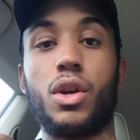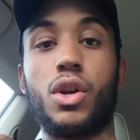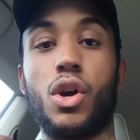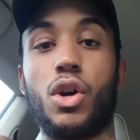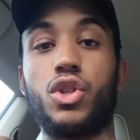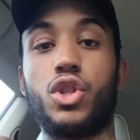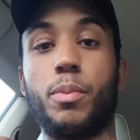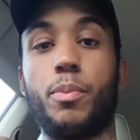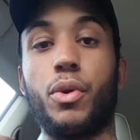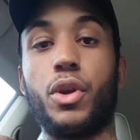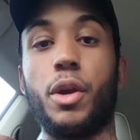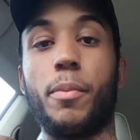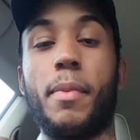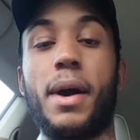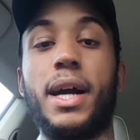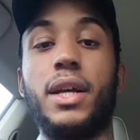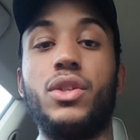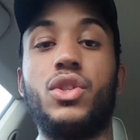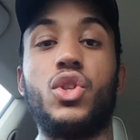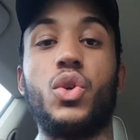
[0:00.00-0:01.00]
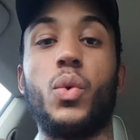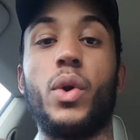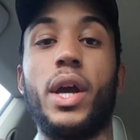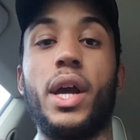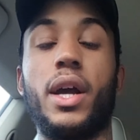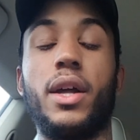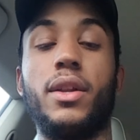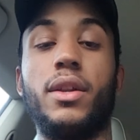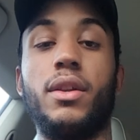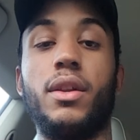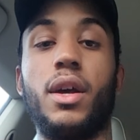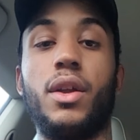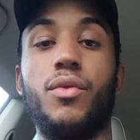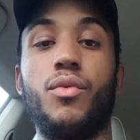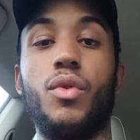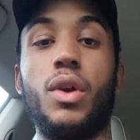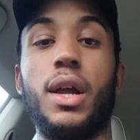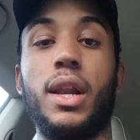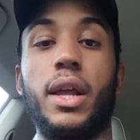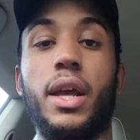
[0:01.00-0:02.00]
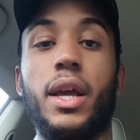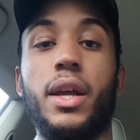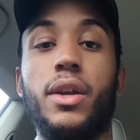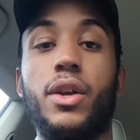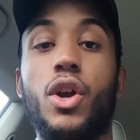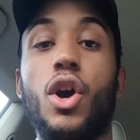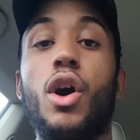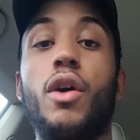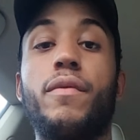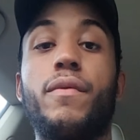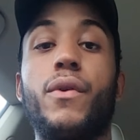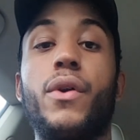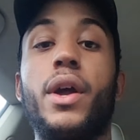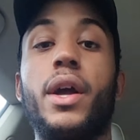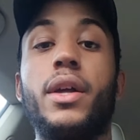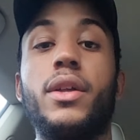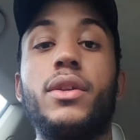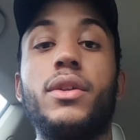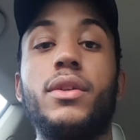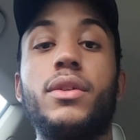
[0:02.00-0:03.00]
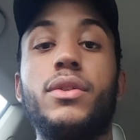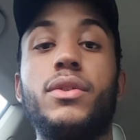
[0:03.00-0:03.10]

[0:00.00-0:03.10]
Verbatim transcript: got to put your mind to it and, and really go for it.